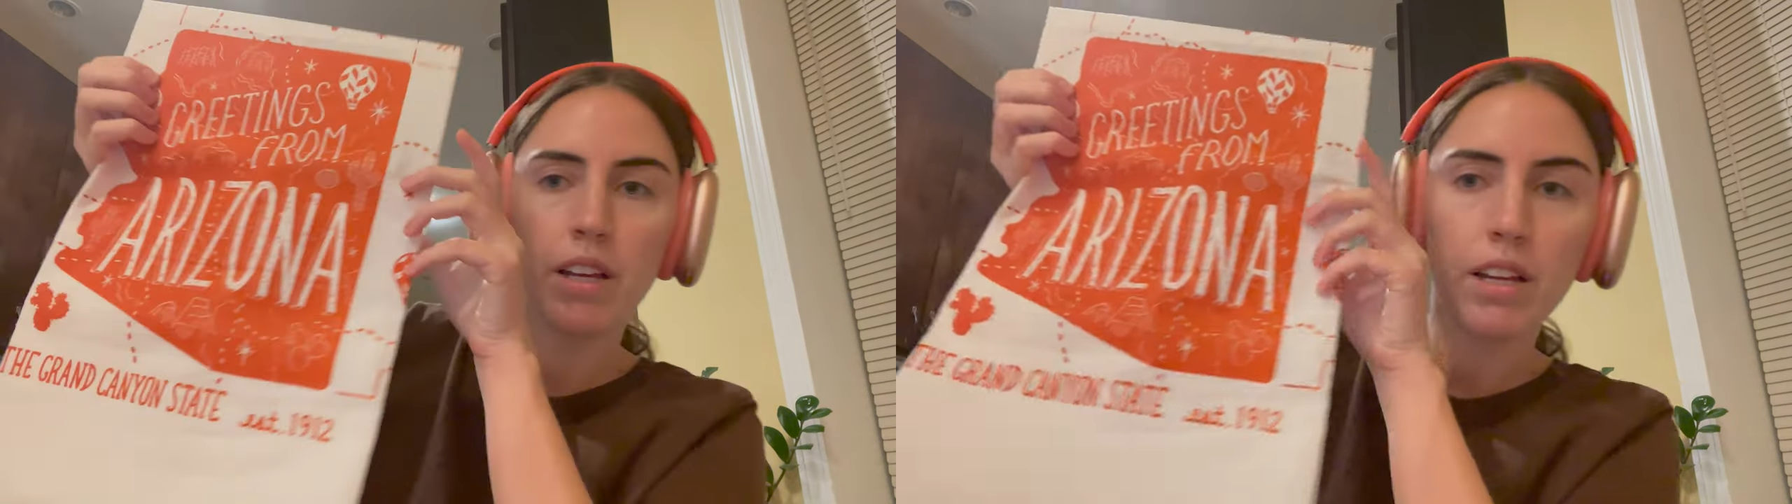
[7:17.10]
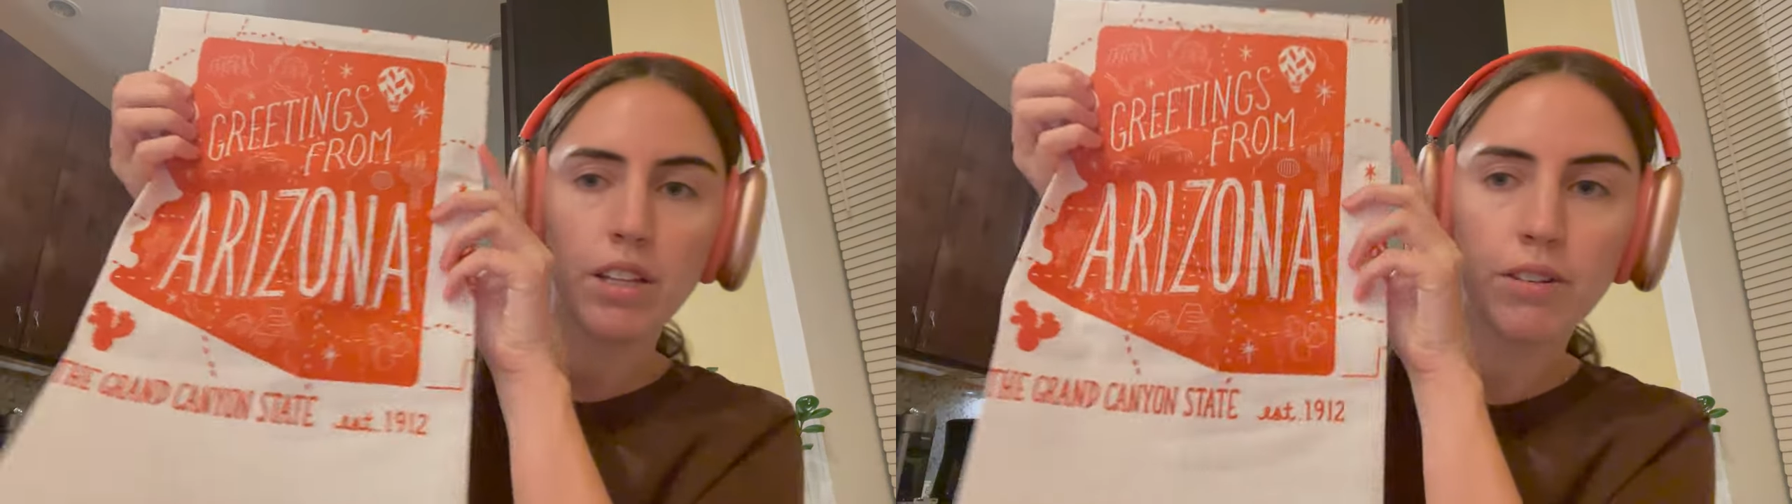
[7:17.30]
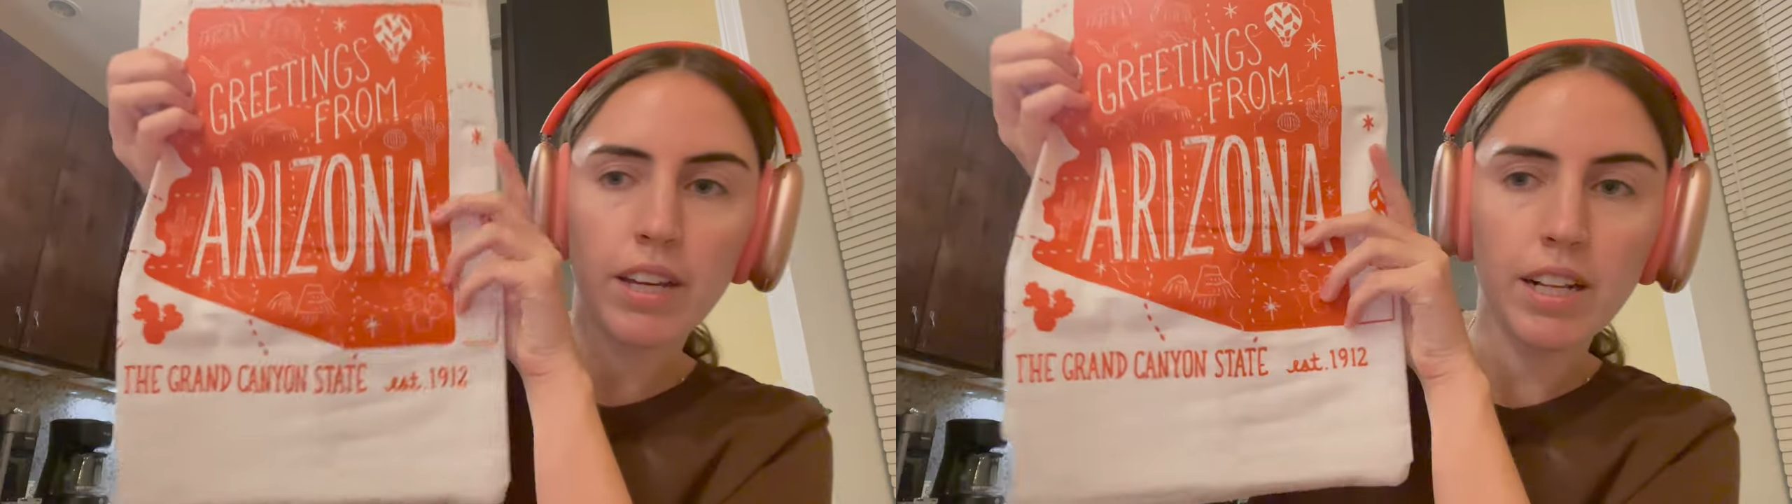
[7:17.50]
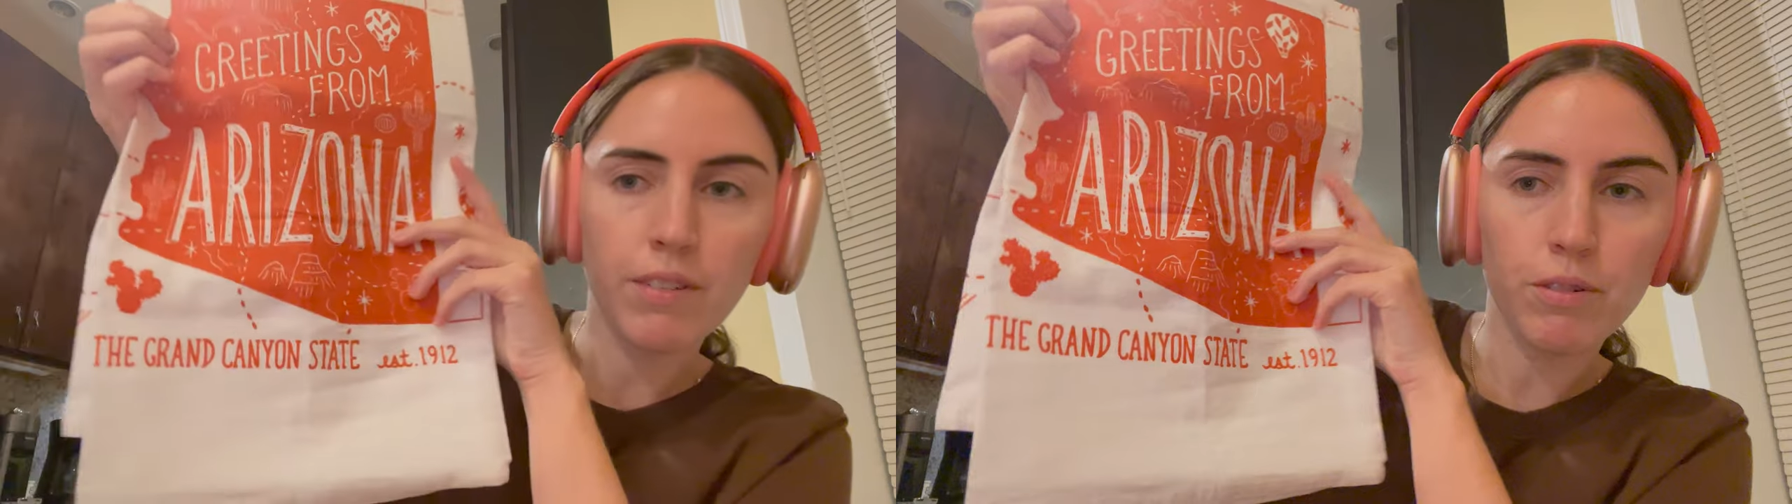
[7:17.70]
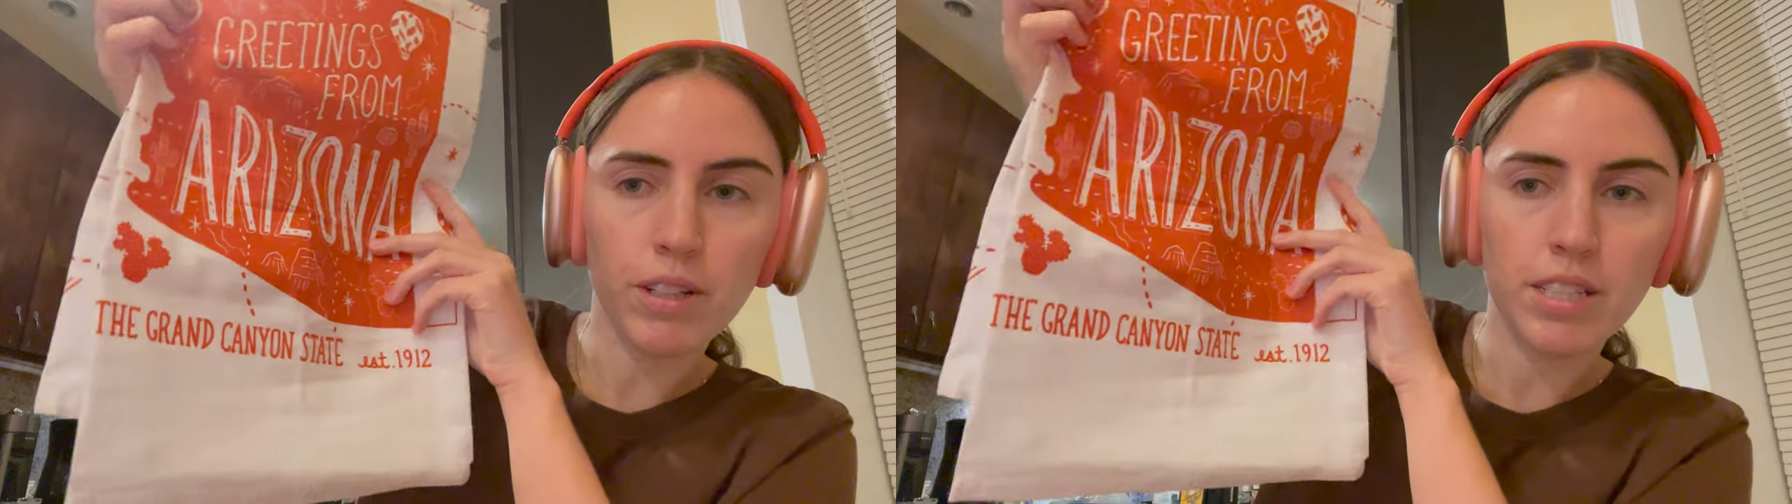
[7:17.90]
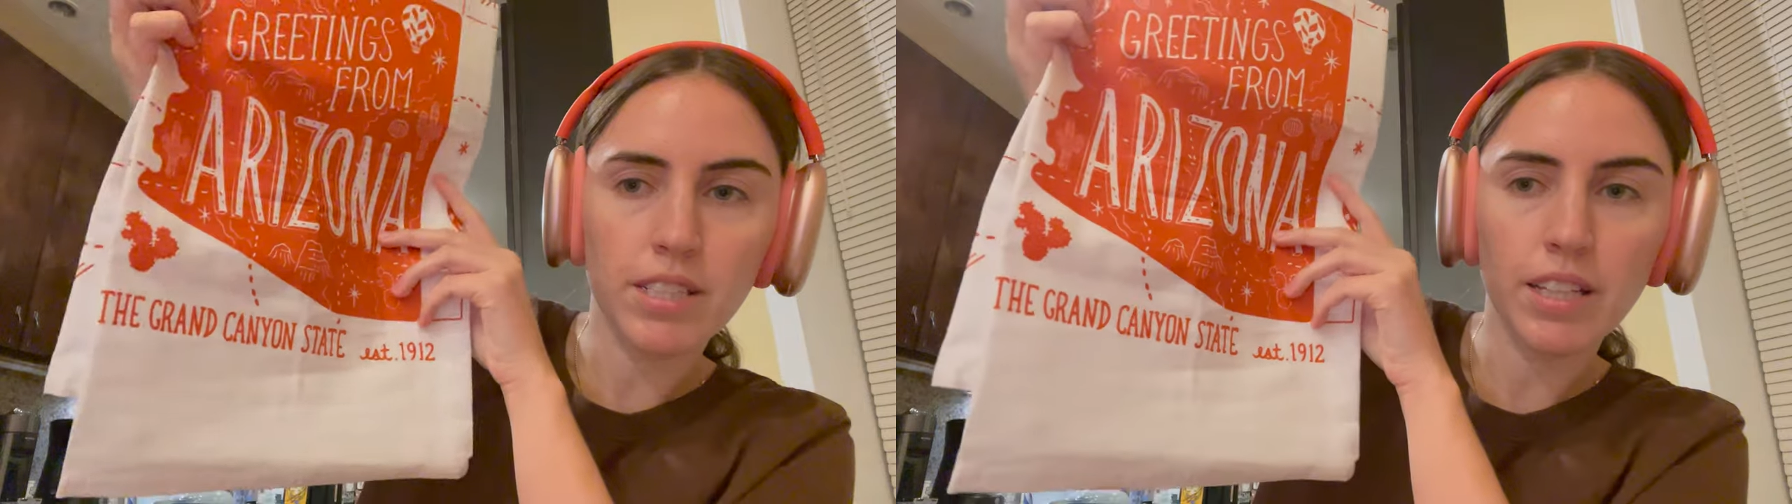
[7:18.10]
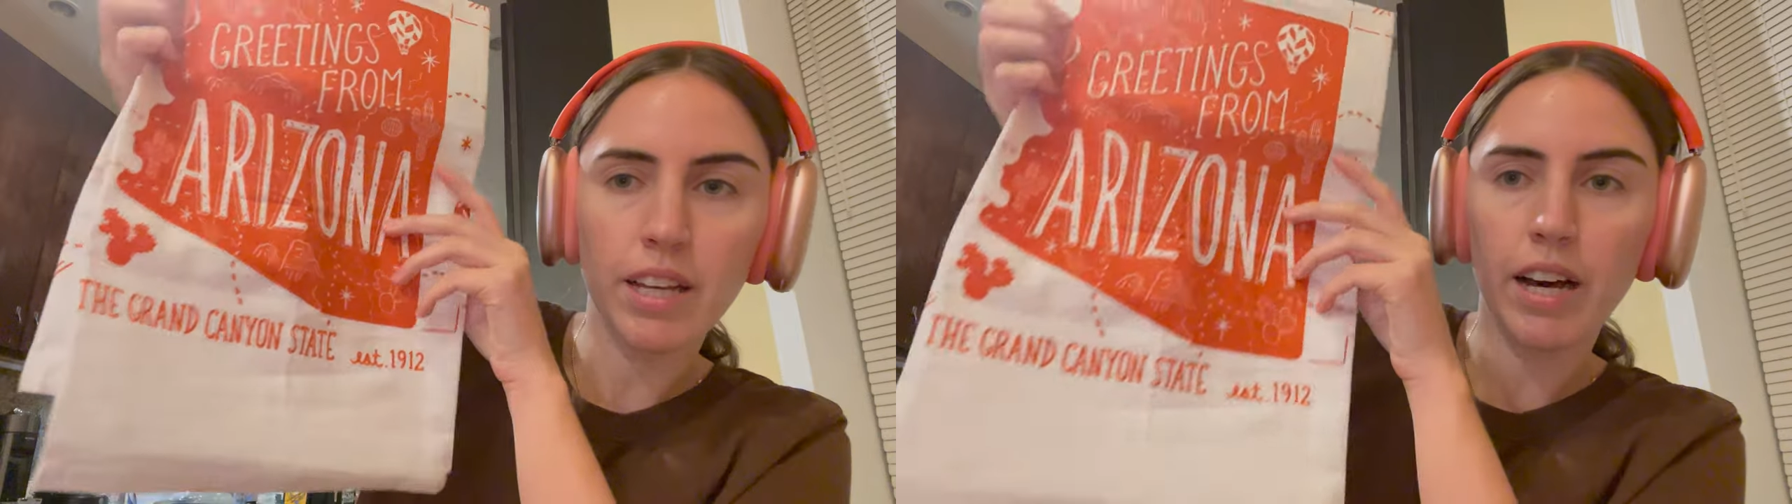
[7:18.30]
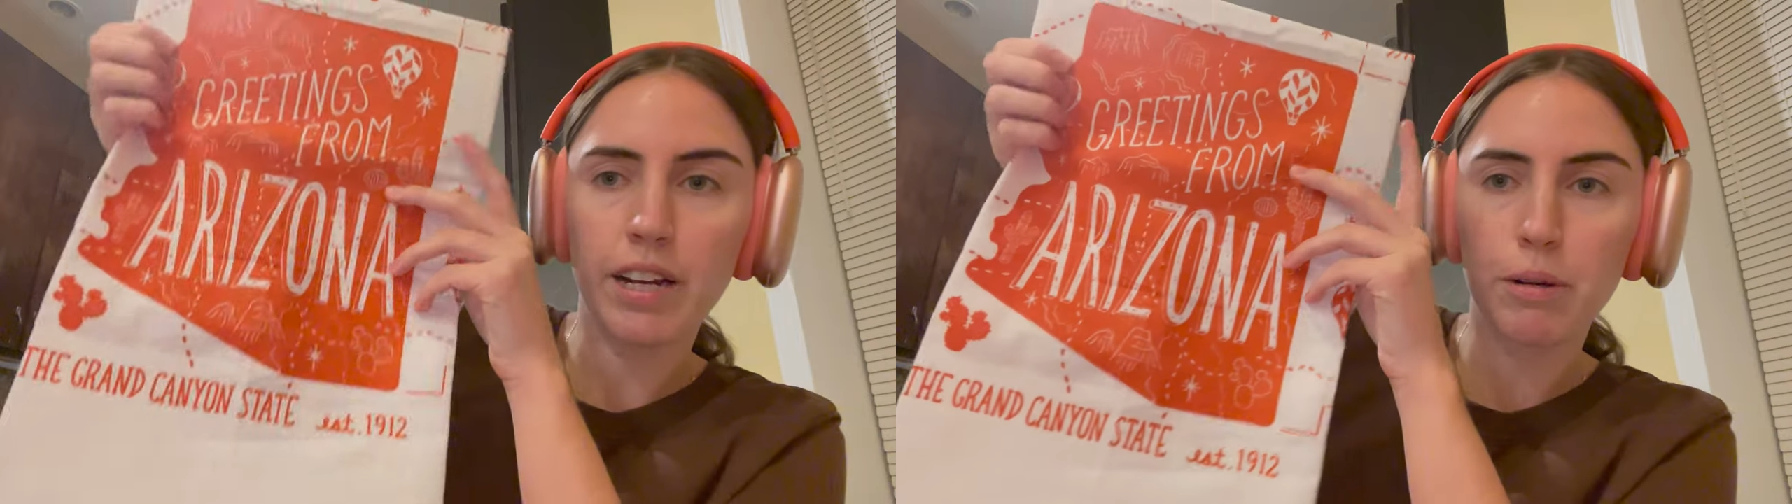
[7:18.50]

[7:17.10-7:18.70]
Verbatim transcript: you can't even really see the hot